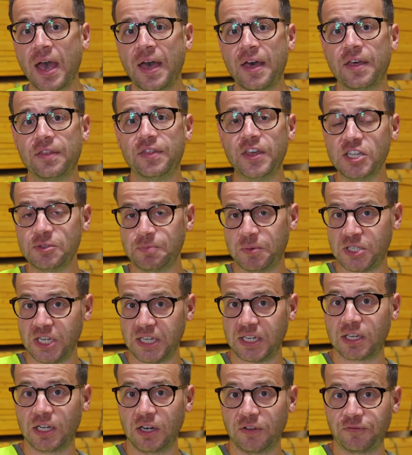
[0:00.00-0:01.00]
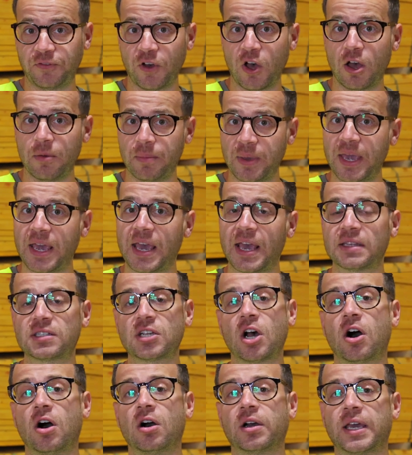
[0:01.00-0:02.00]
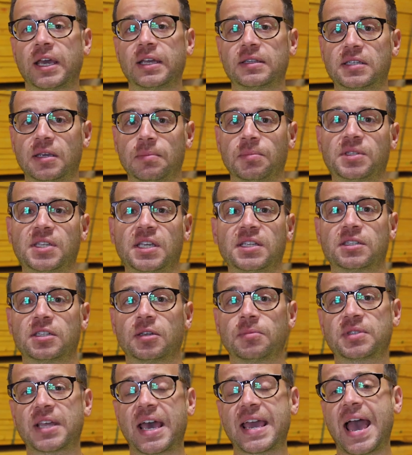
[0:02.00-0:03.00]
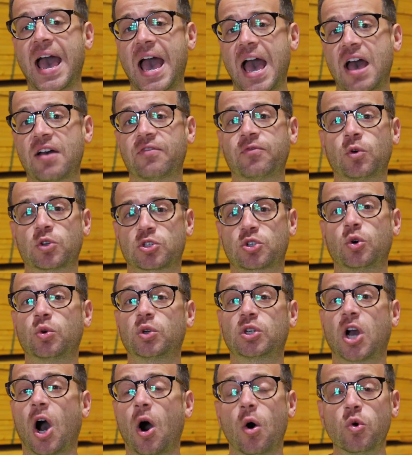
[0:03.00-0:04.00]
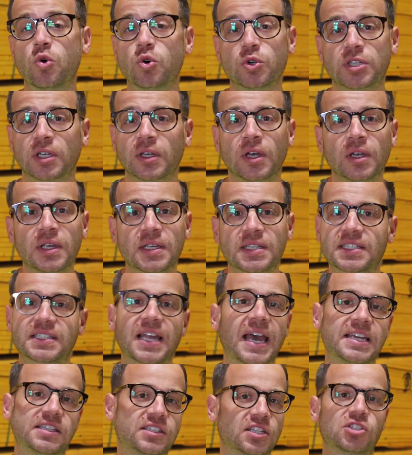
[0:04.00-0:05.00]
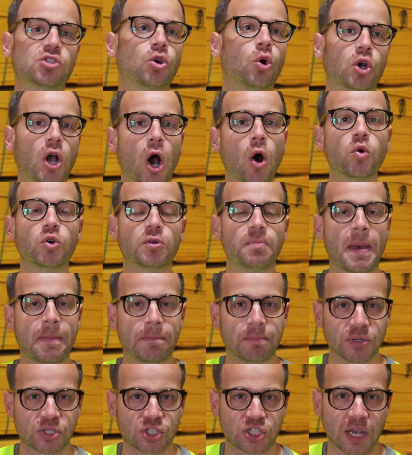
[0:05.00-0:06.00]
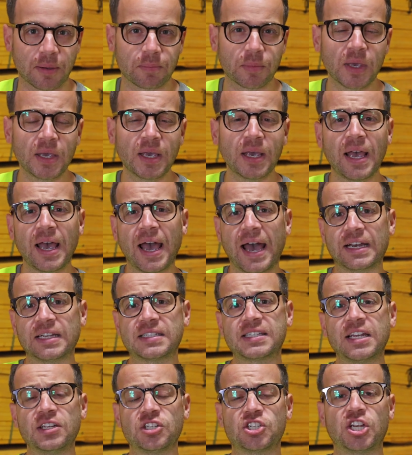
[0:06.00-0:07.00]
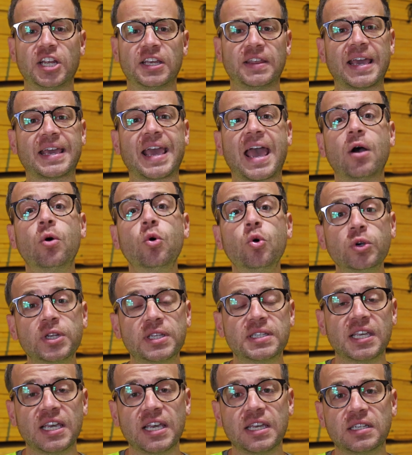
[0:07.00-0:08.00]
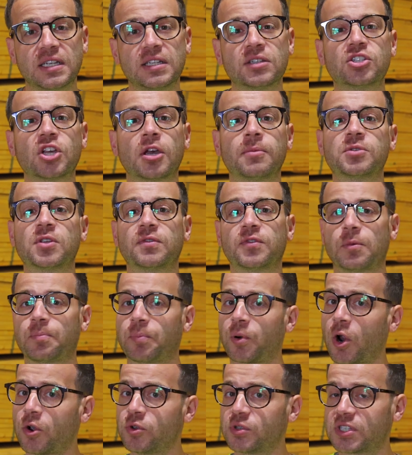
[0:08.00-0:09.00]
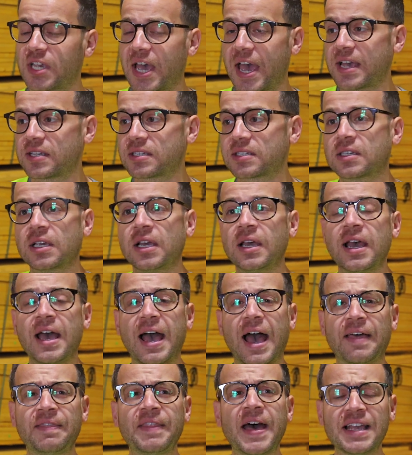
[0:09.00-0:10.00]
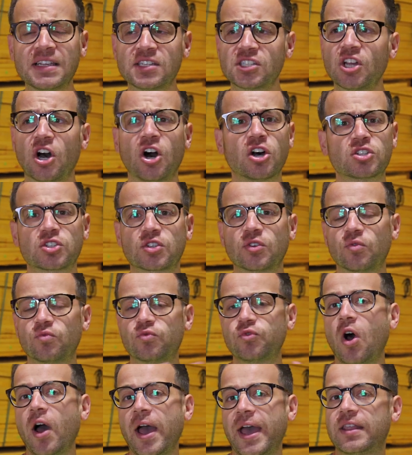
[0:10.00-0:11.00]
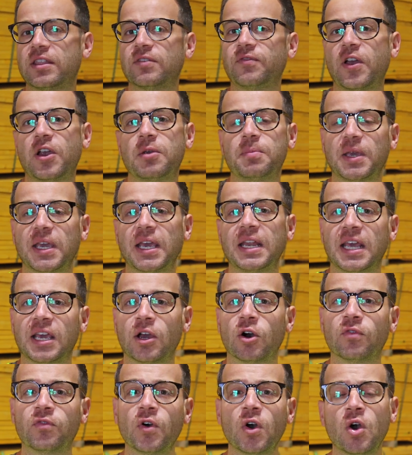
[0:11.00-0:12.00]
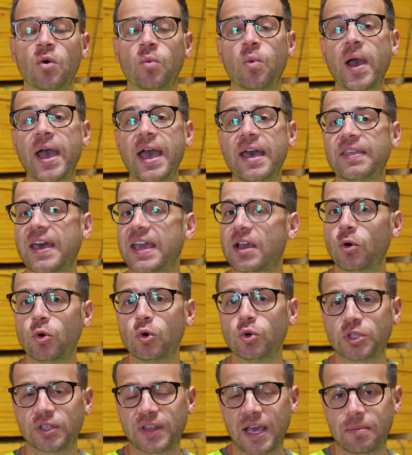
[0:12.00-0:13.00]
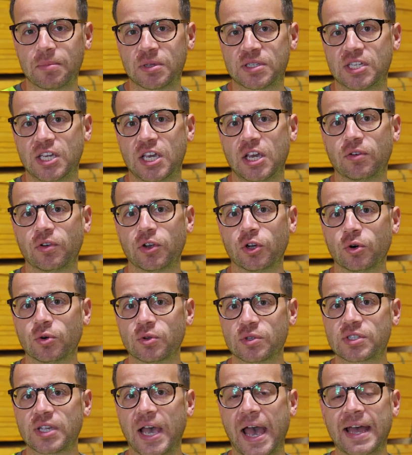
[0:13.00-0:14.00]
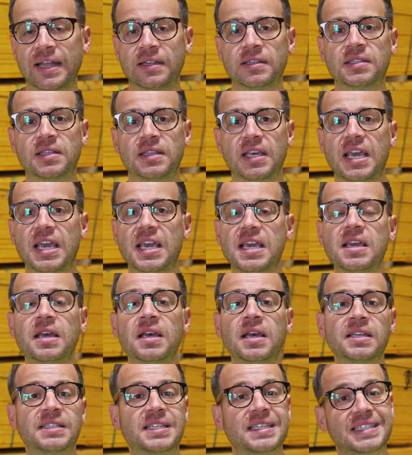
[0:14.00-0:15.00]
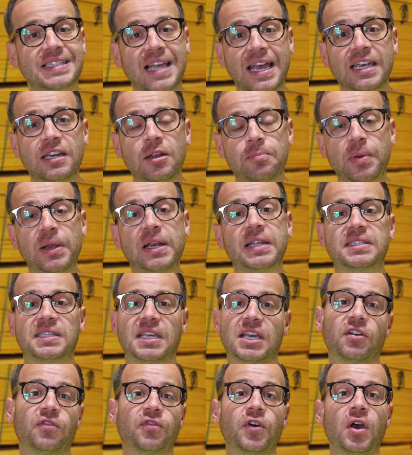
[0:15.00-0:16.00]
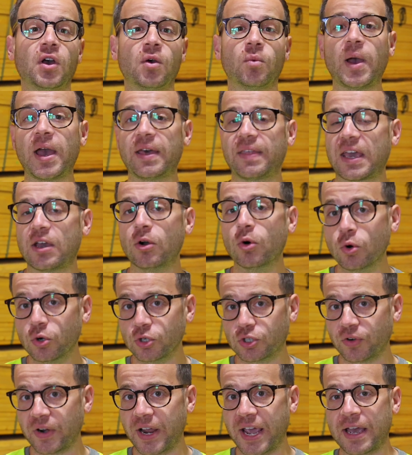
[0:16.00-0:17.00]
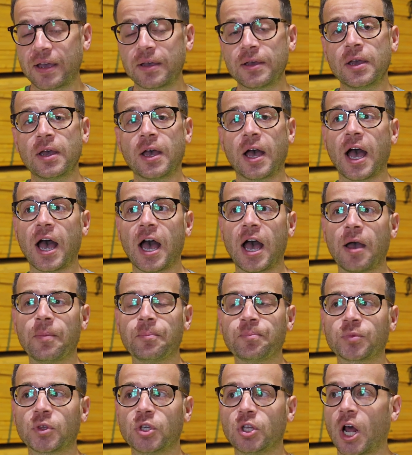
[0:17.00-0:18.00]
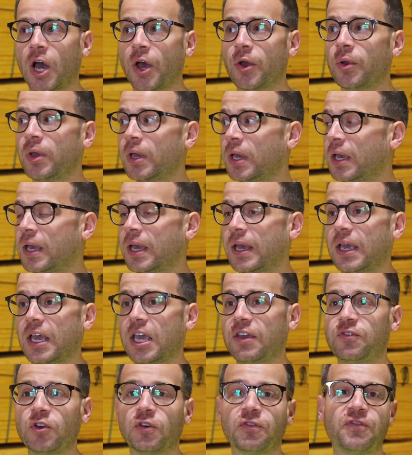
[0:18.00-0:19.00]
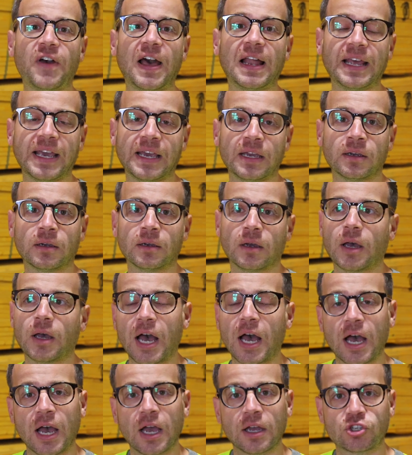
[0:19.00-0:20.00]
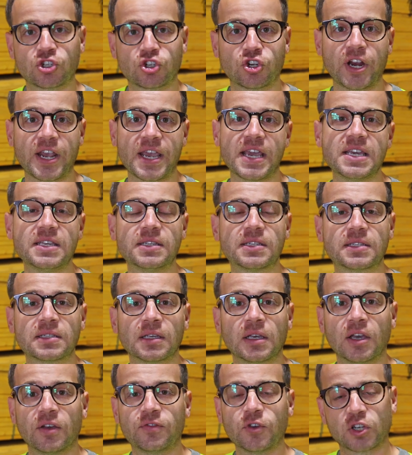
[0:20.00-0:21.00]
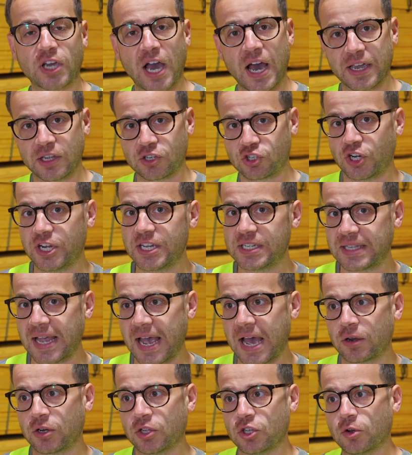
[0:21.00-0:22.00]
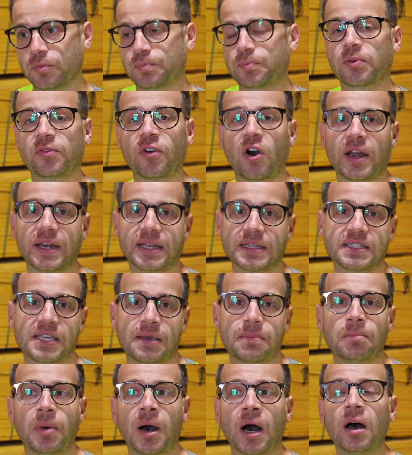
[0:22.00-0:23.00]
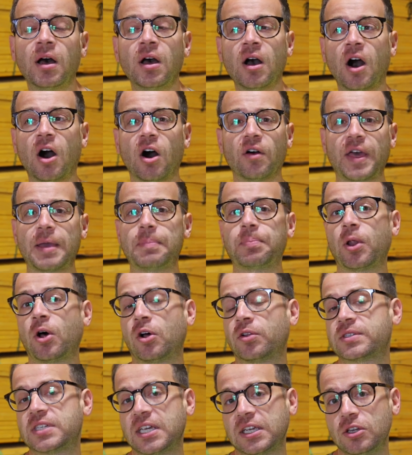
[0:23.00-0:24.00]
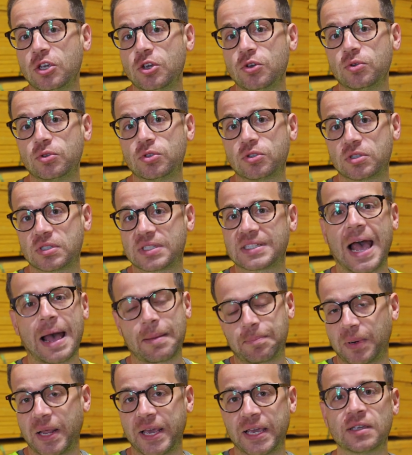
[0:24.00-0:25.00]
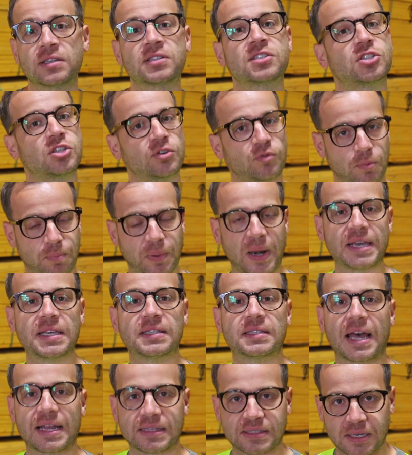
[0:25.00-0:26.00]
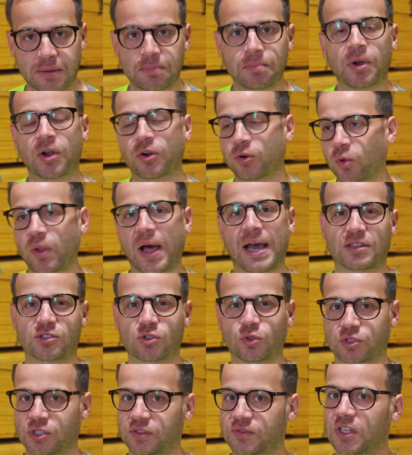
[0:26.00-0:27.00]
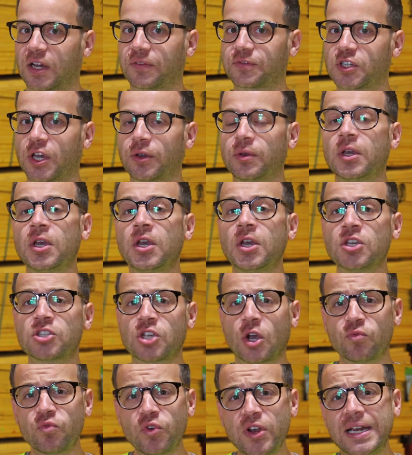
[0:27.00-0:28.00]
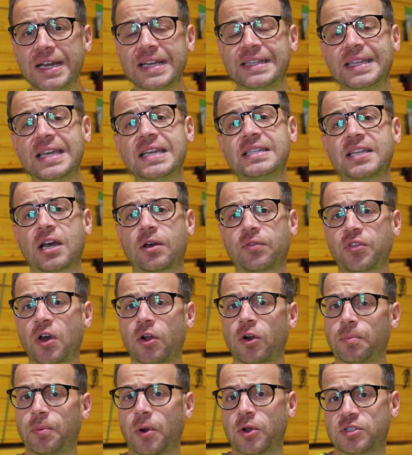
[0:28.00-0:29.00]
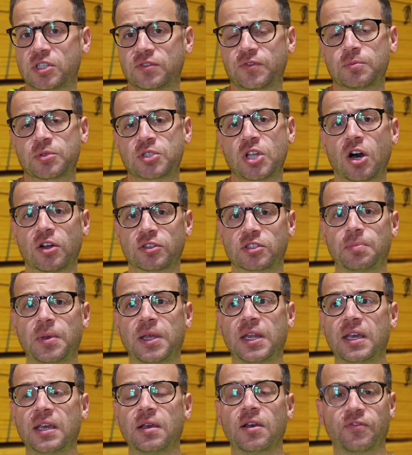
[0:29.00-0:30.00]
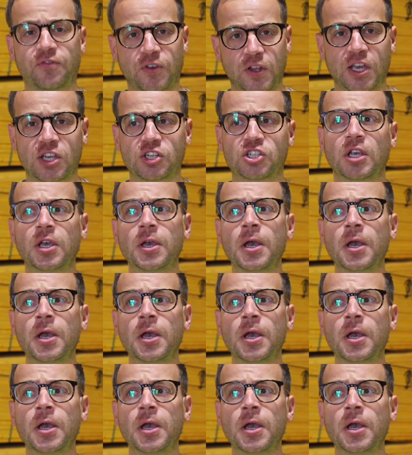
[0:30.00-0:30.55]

This particular firm here, Target Timber Systems, they have what's called gold status or gold membership. And essentially they get audited in terms of the process, and that starts right at the very beginning of where they order their materials and the sustainability of where they order it. You know, if you're felling trees, if you're cutting trees down and you're providing timber, are they planting new saplings to replace that timber and all that sorts of stuff. So a really detailed, thorough process from start to finish.